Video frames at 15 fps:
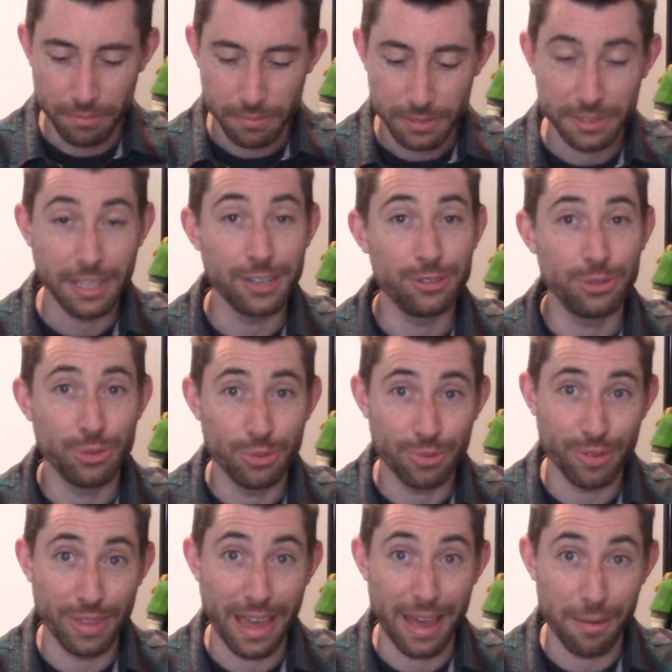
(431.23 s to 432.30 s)
stay tuned
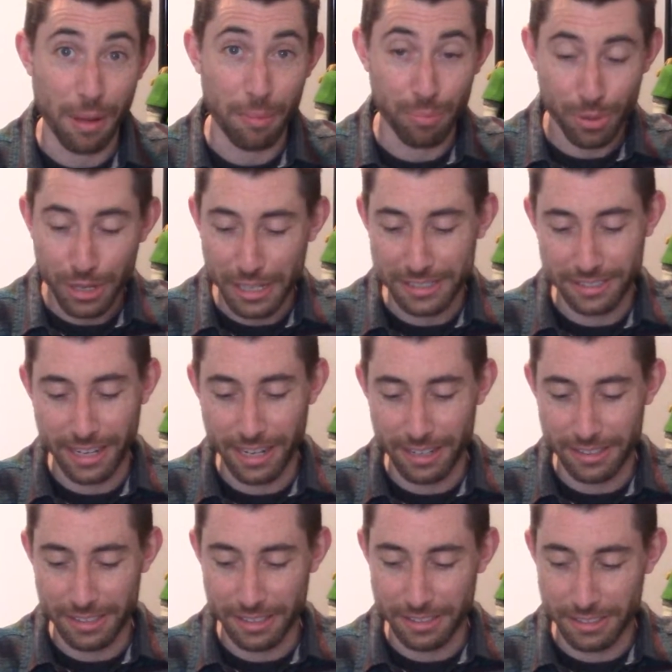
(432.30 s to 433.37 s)
for that. I'm pretty
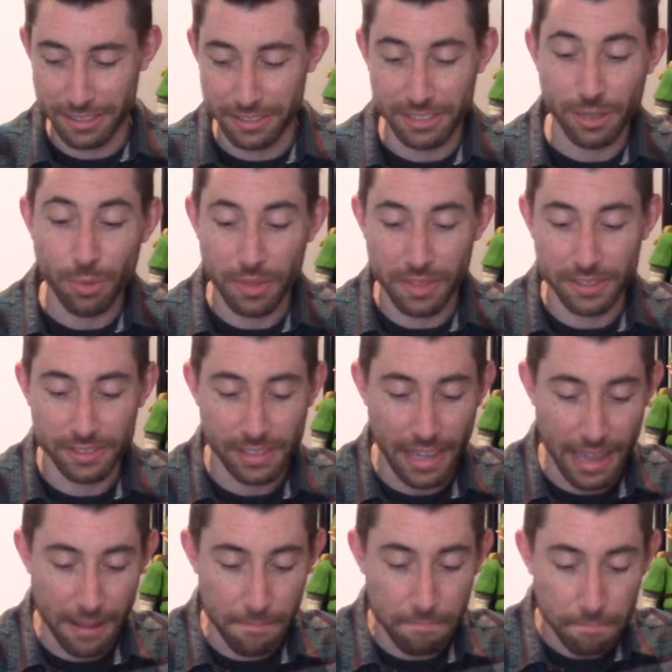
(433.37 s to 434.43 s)
excited to see what this
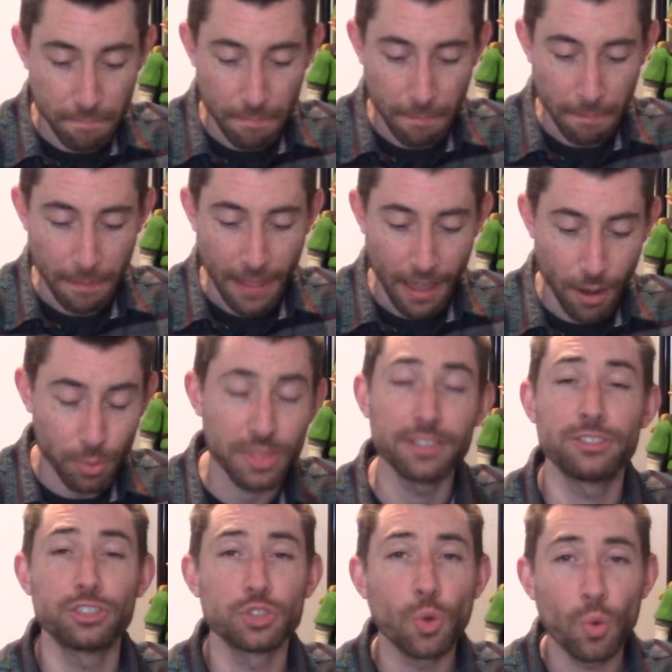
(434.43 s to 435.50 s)
game, what the
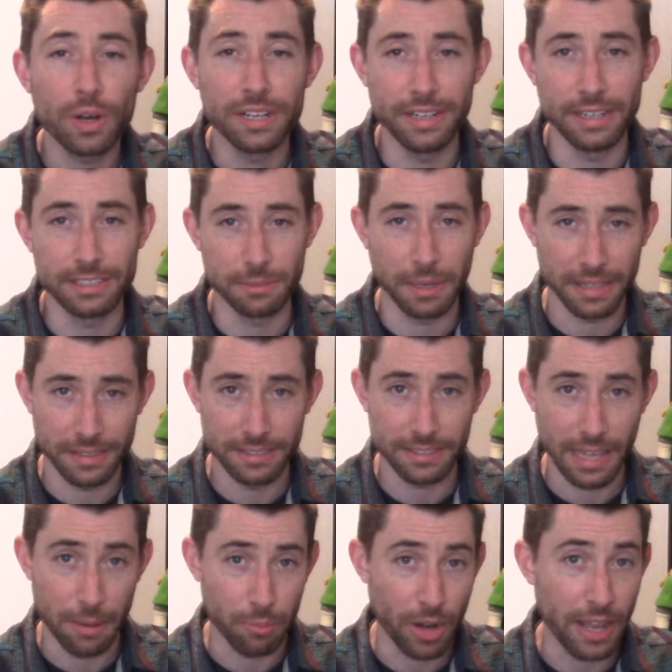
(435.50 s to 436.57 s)
story does about this
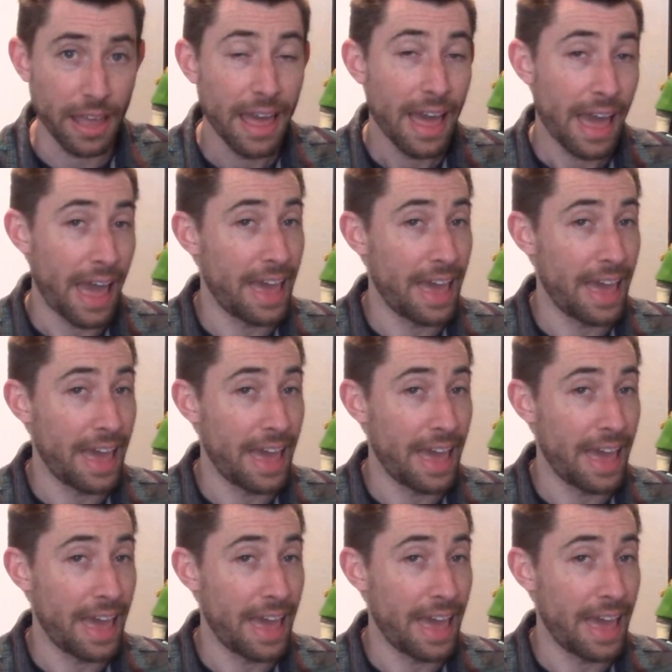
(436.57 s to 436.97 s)
game, right?